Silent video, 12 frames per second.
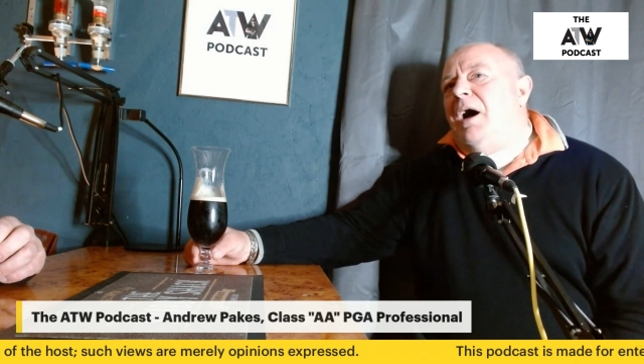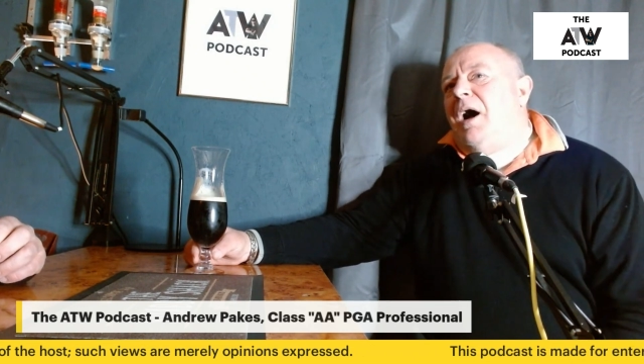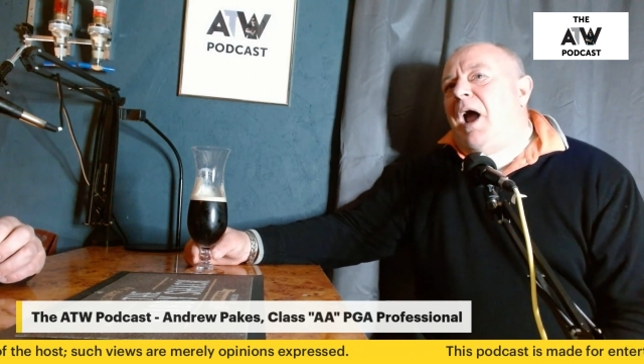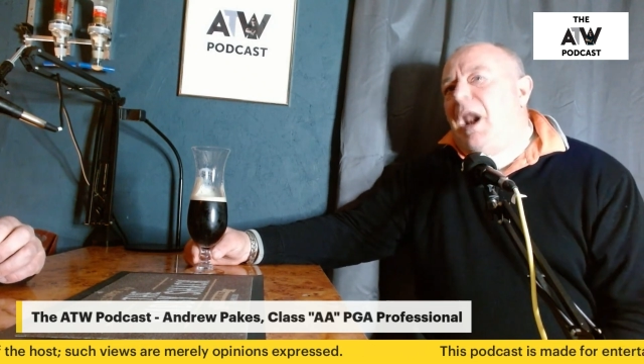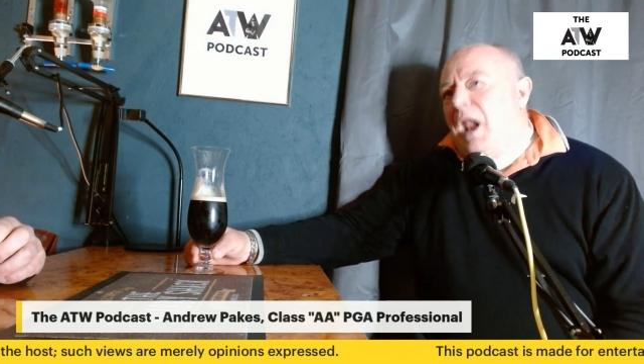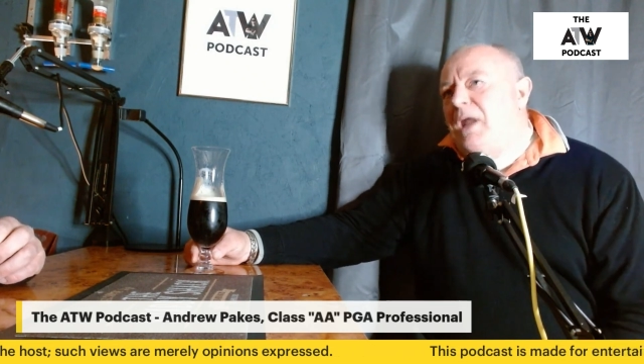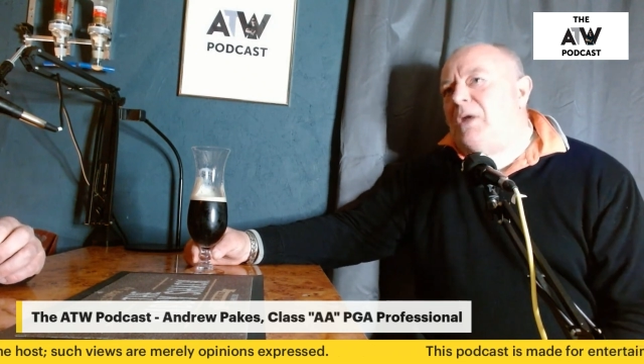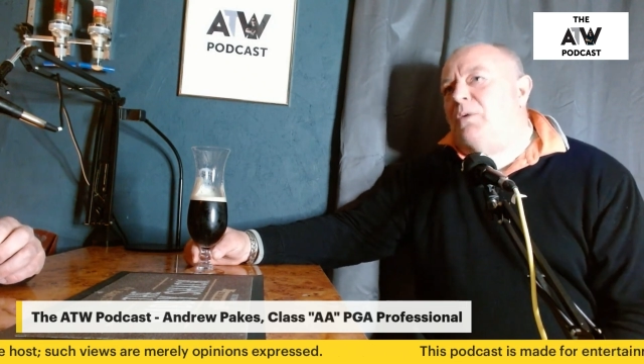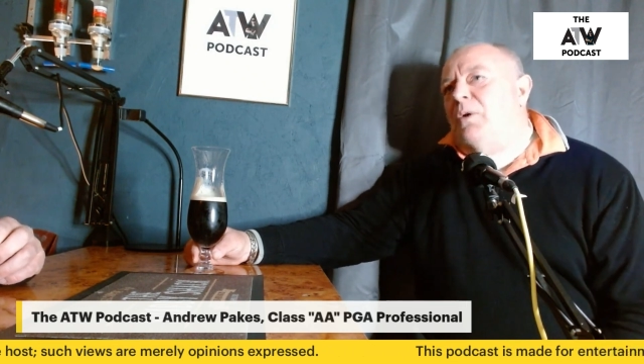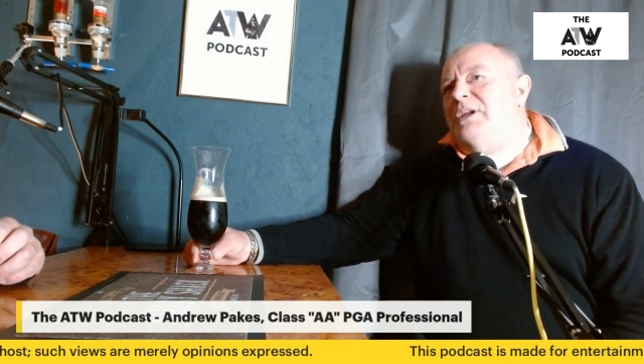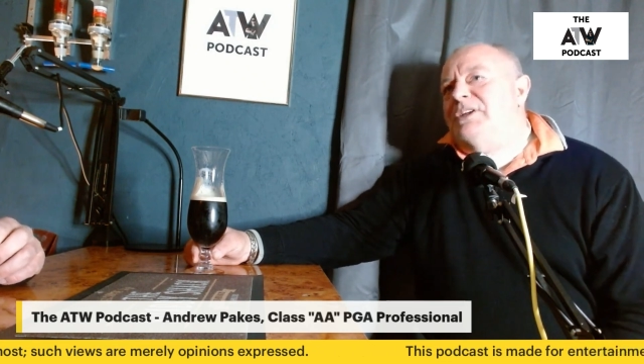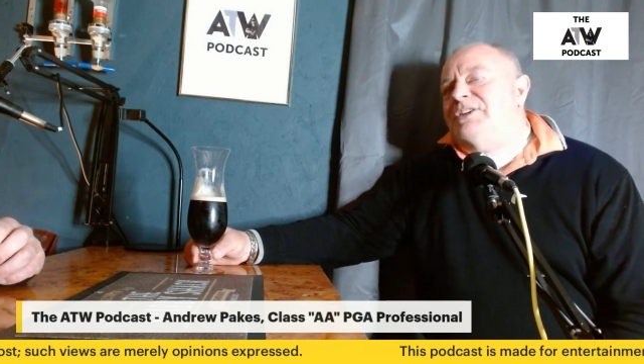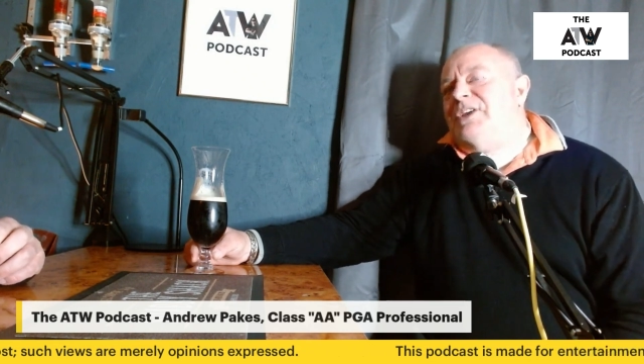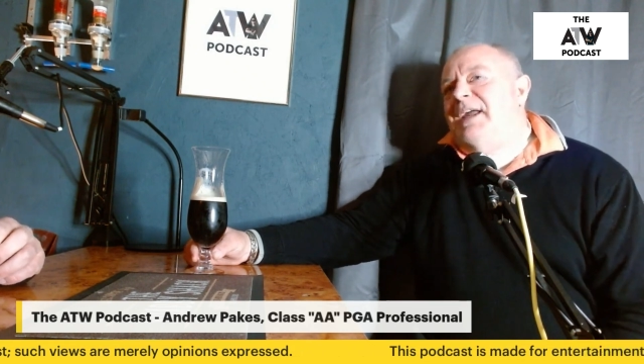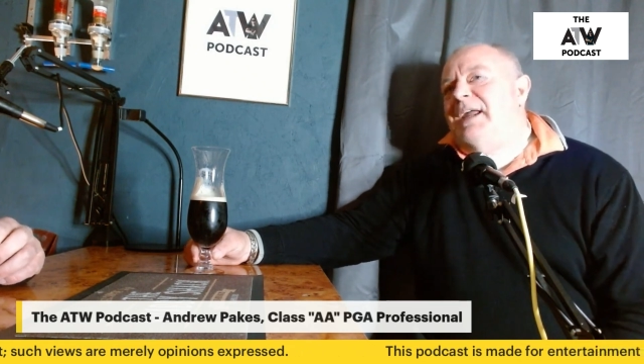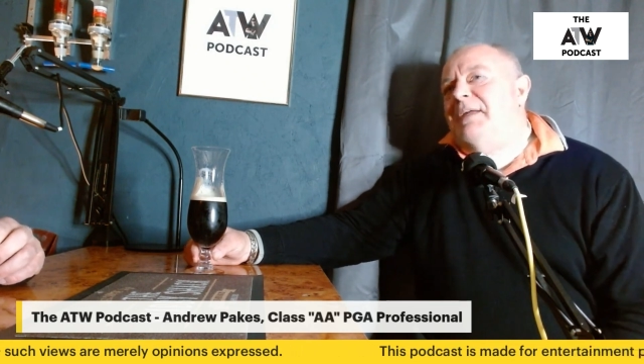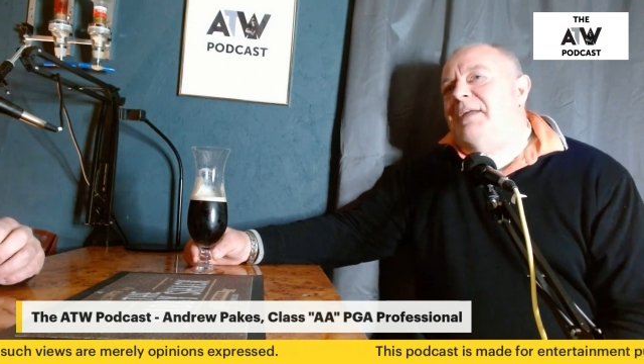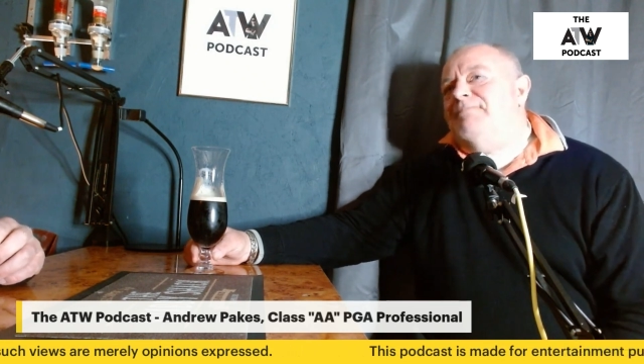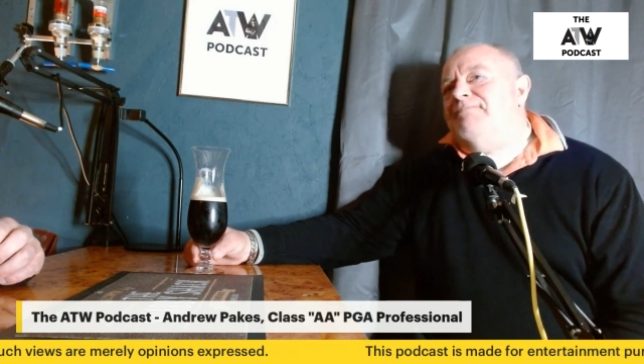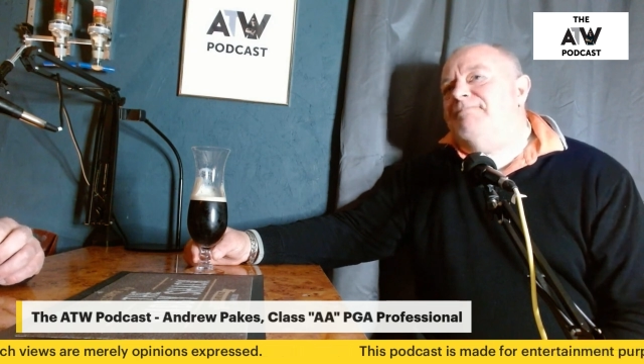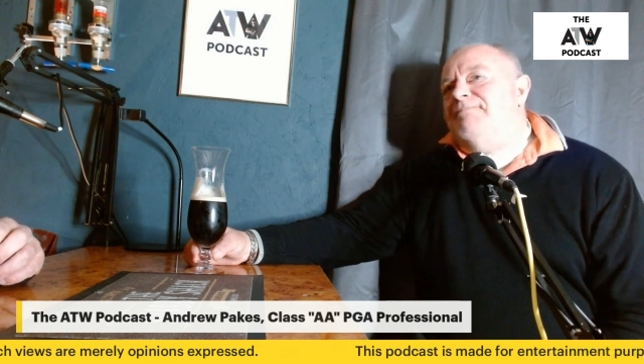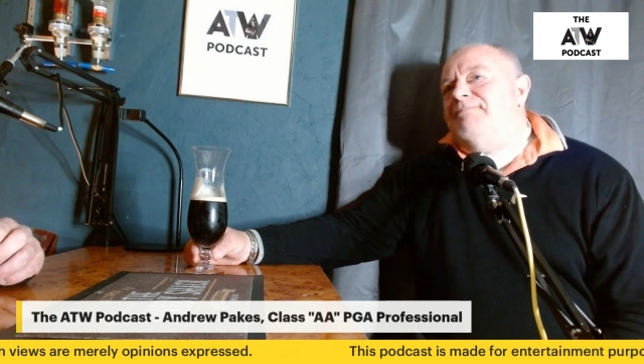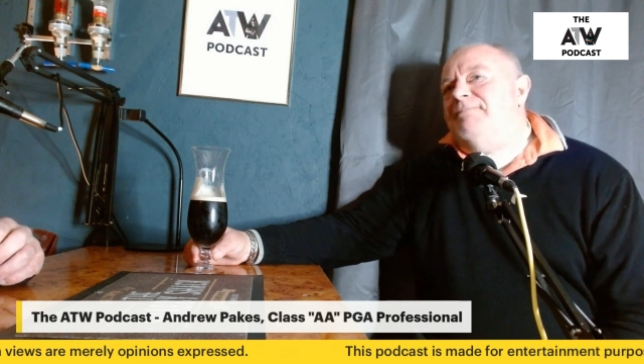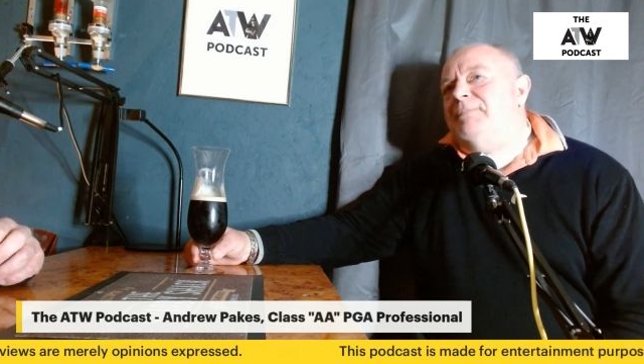I like what you're saying,
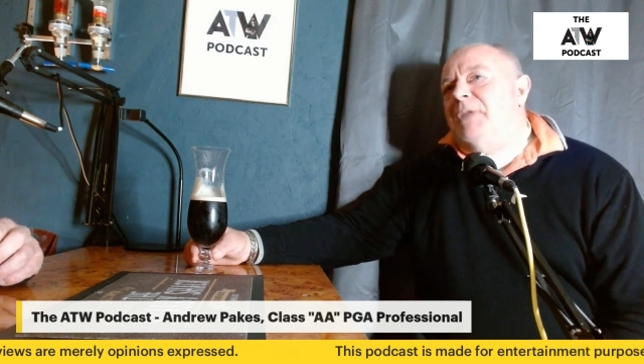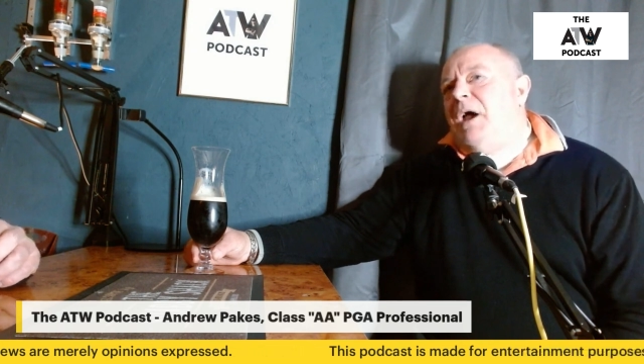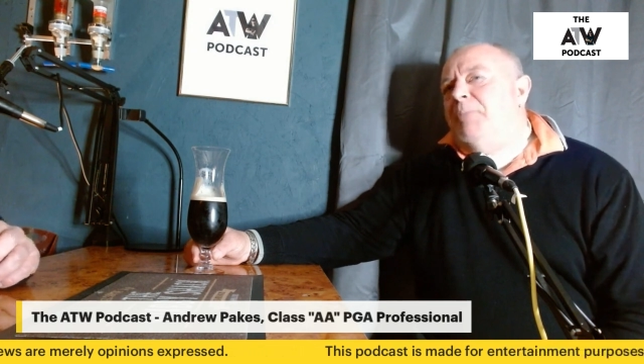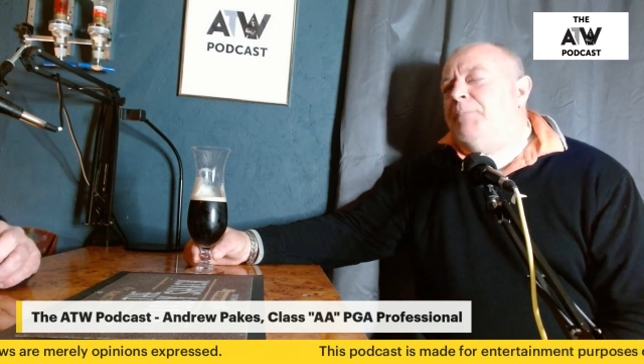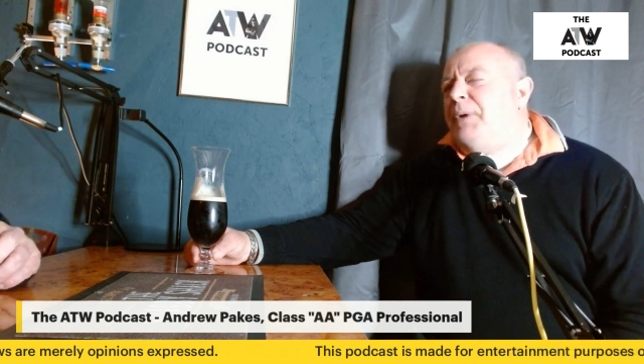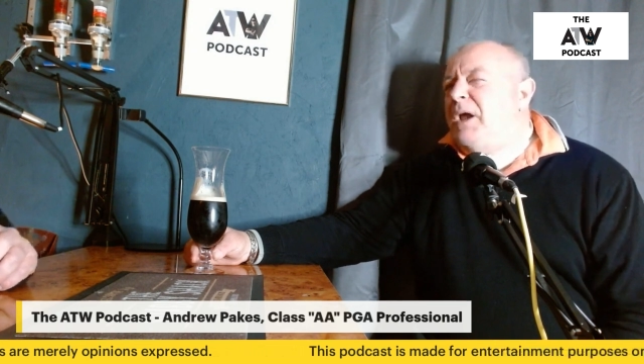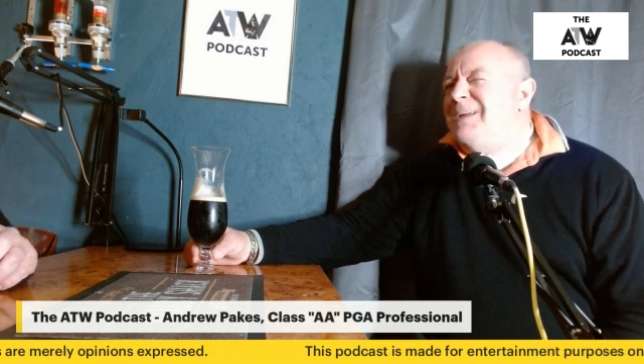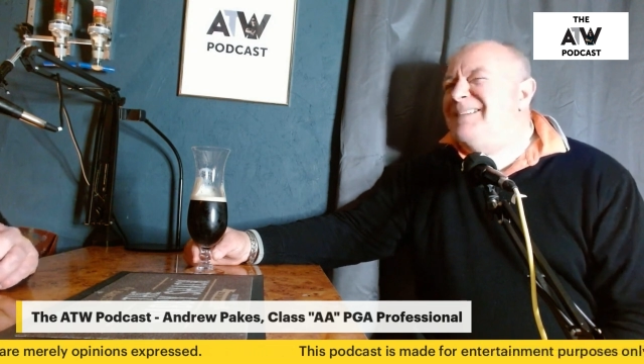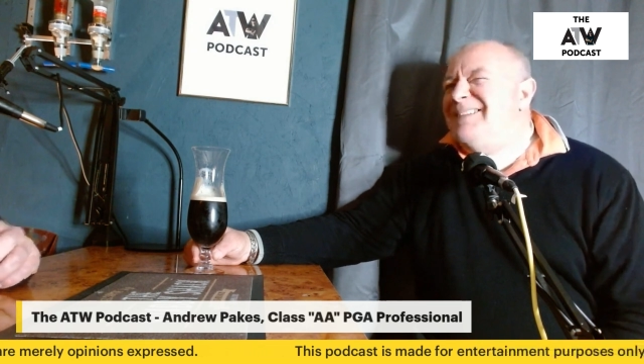but